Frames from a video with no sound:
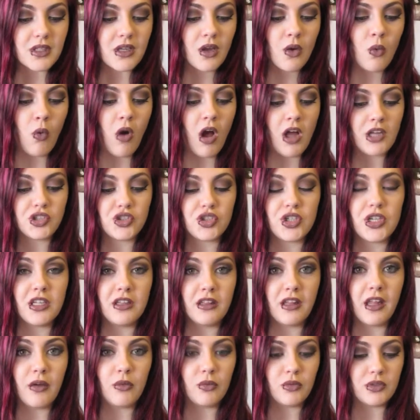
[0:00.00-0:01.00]

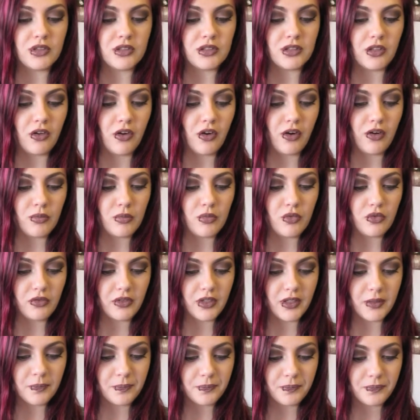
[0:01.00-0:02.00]
watching that was a horror
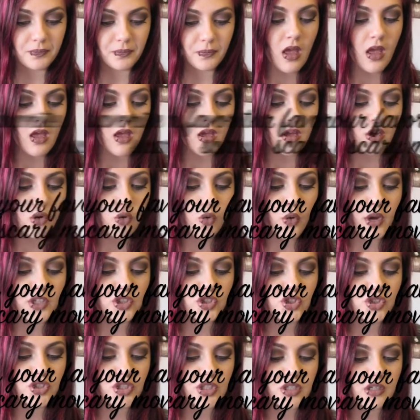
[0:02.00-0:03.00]
movie.
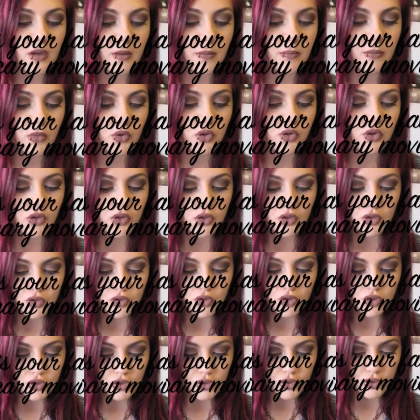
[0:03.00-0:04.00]
Question number
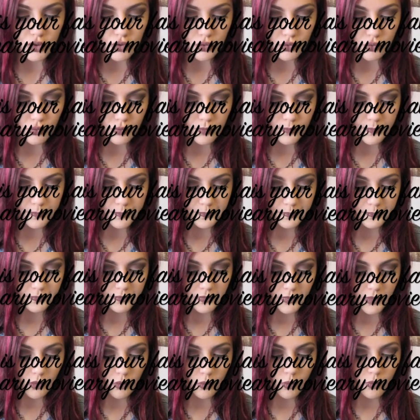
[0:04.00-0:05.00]
2.
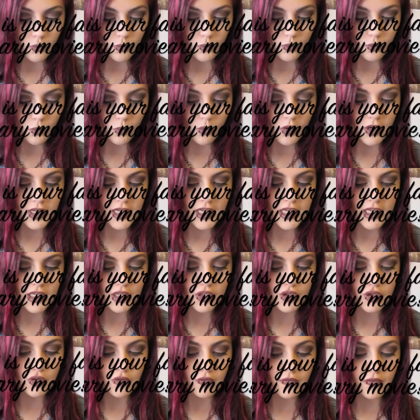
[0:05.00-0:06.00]
What
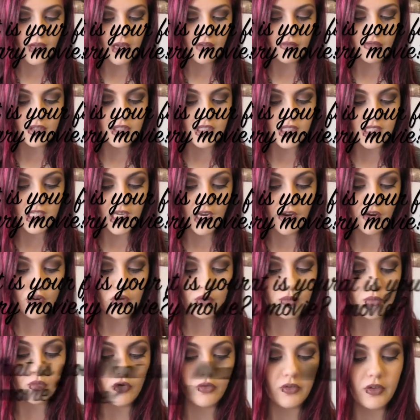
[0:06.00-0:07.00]
is your favorite
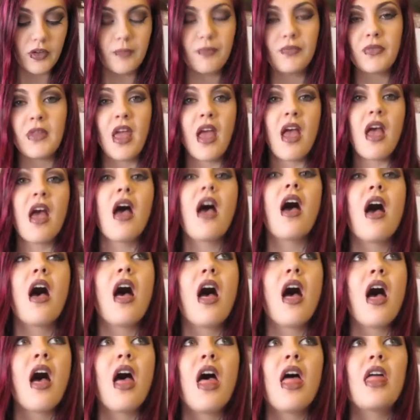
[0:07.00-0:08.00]
scary movie?
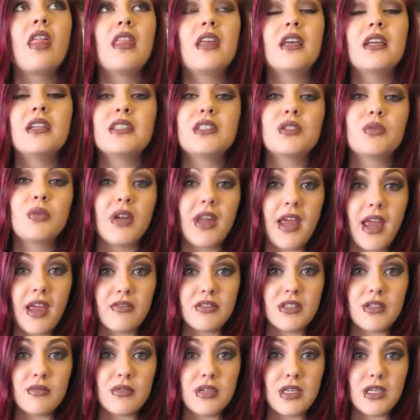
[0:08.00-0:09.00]
This would
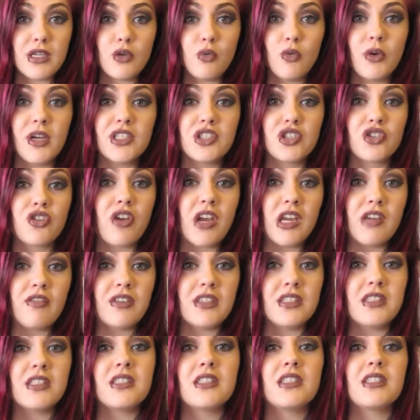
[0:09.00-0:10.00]
have to be Wes
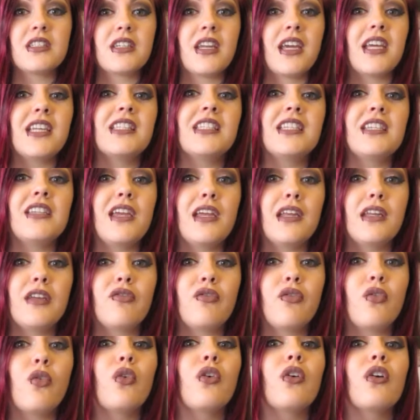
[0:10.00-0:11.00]
Craven's
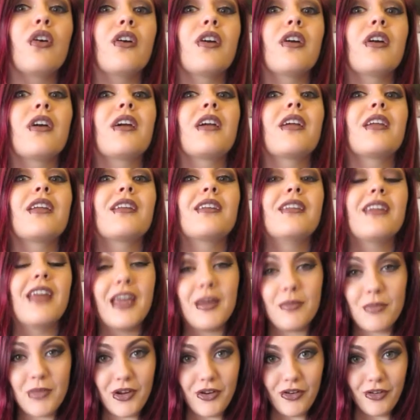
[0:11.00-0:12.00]
1984
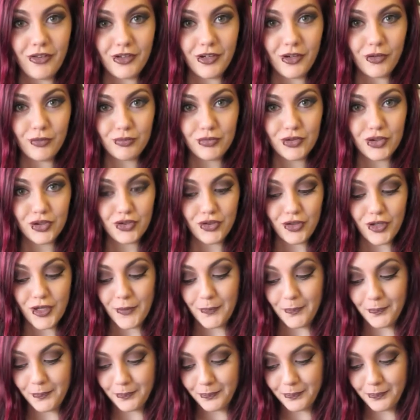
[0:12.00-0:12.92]
Nightmare on Elm Street.